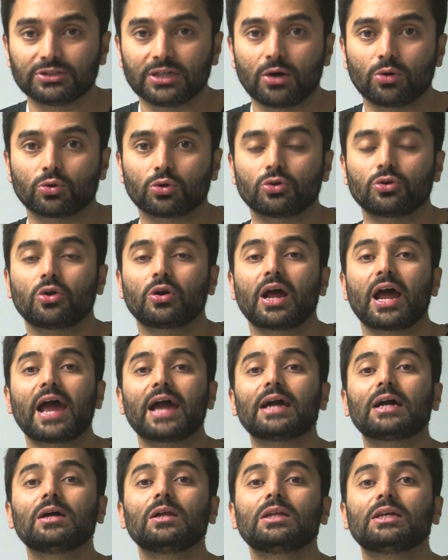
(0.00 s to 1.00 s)
out or your
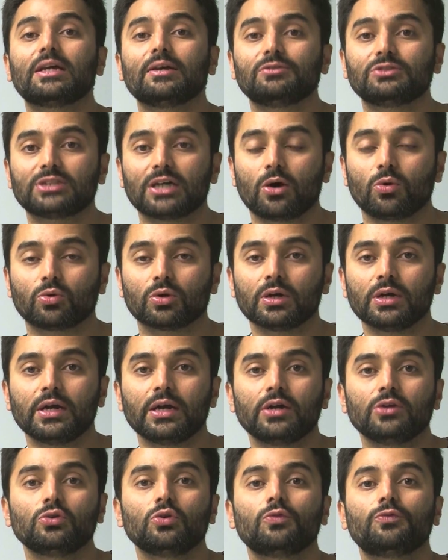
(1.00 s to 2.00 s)
ankle gives out,
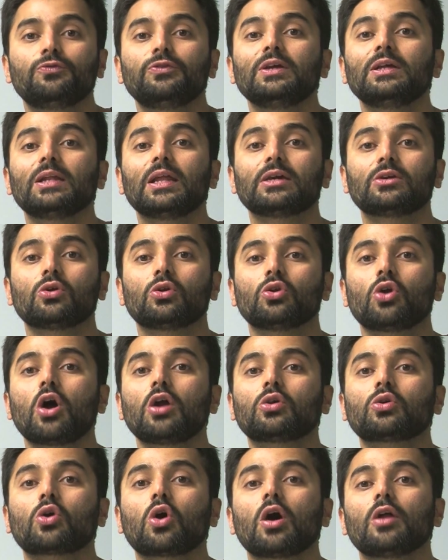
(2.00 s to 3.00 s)
you feel like you're
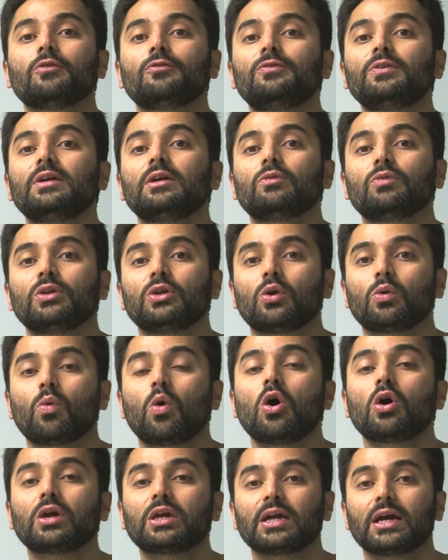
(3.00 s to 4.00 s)
not confident when you're
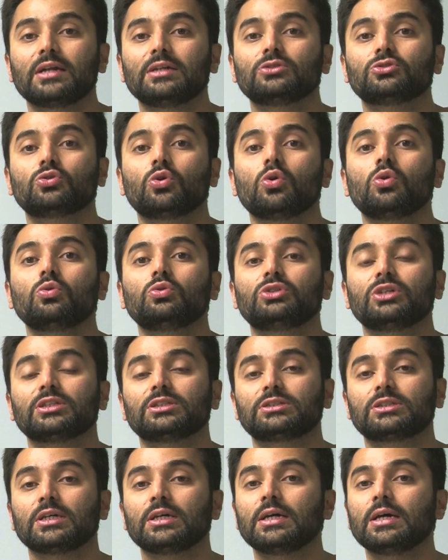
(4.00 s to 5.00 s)
walking and it's going to
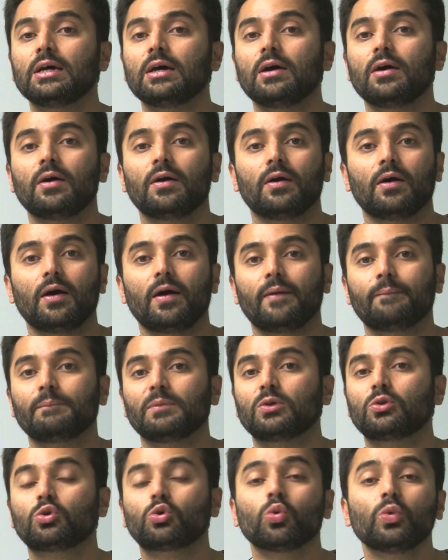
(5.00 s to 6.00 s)
just
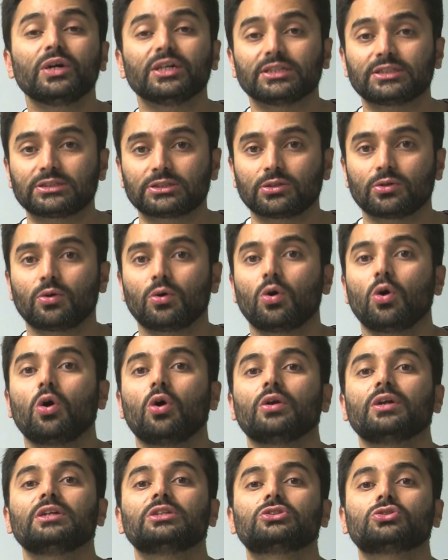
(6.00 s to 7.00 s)
twist
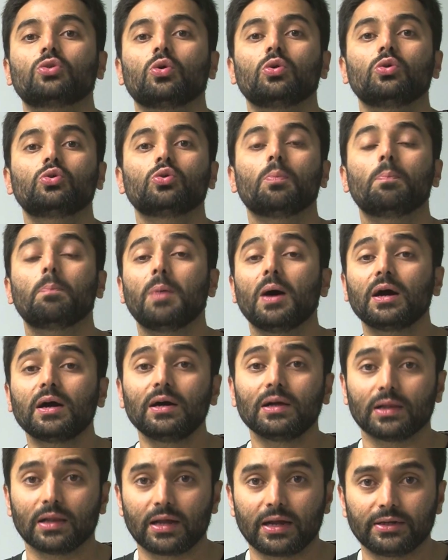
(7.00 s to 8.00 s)
or it's going to
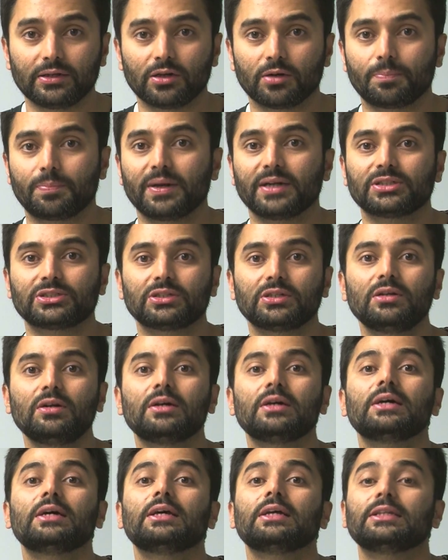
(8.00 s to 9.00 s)
buckle under pressure,
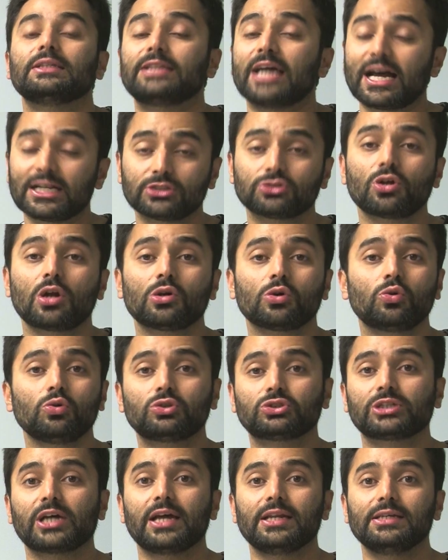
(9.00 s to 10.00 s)
that's not a good
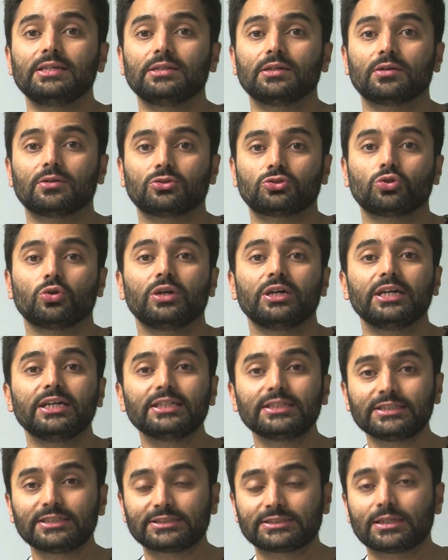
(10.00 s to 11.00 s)
sign either. So
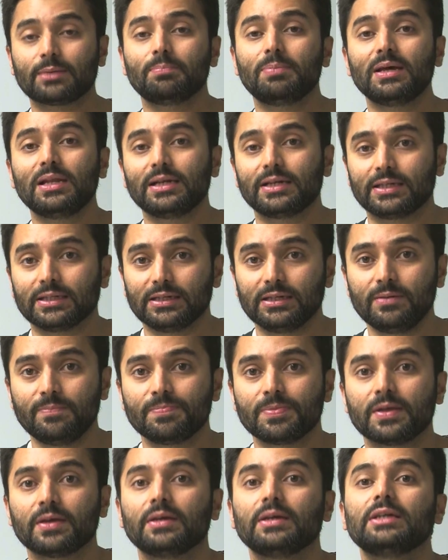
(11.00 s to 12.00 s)
instability
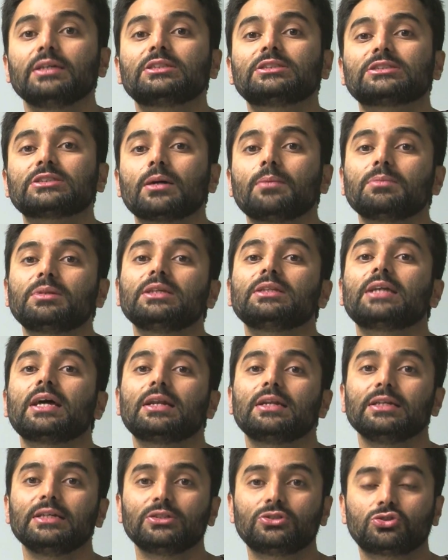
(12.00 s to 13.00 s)
is something
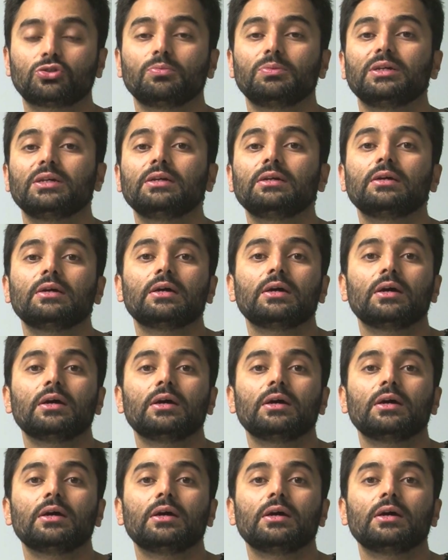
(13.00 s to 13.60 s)
that needs to be